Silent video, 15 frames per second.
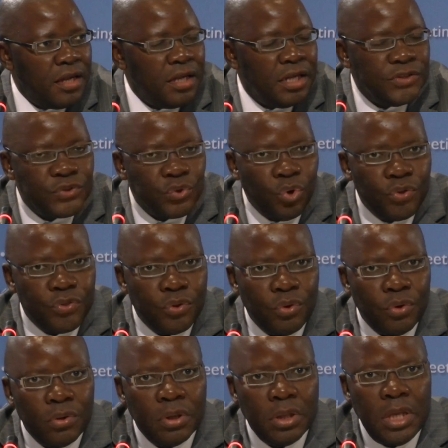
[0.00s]

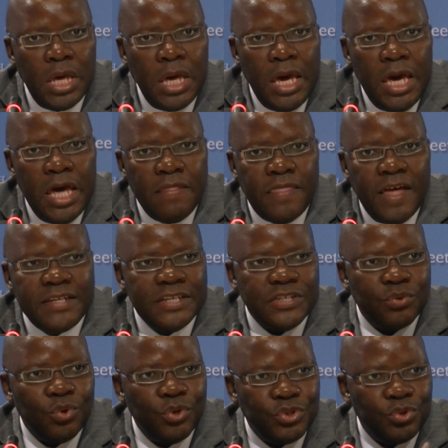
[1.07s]
Lesotho, and that
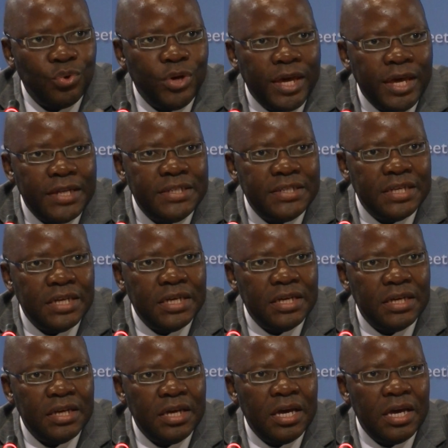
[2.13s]
has also had
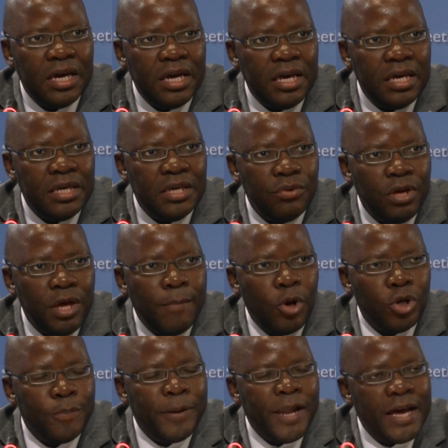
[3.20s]
a
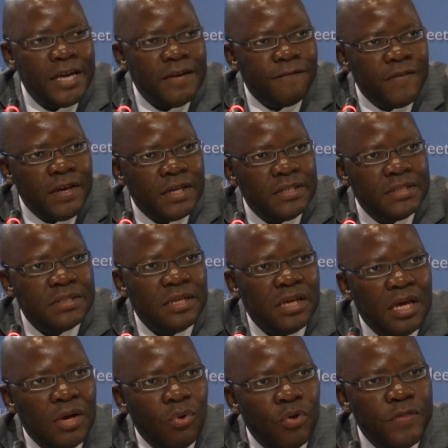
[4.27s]
multiplier effect
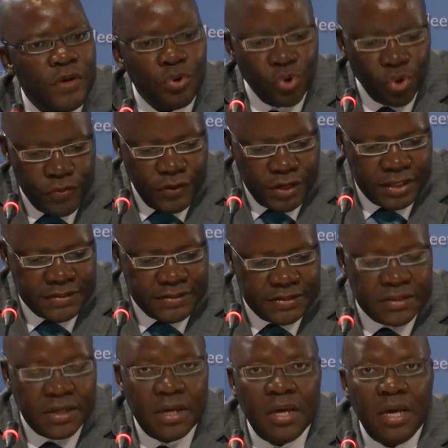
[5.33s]
on the growth
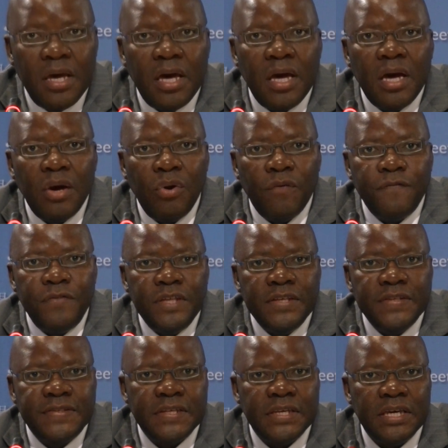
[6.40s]
rates of
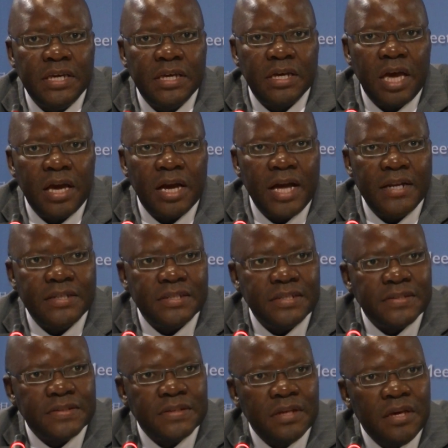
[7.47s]
these
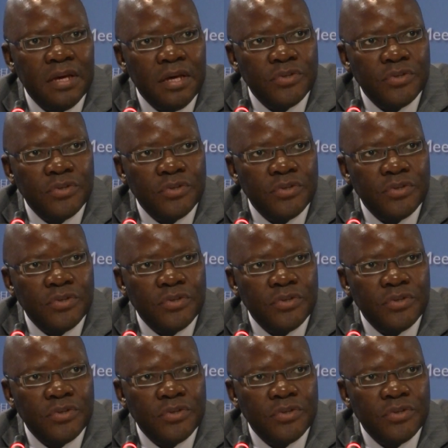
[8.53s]
countries.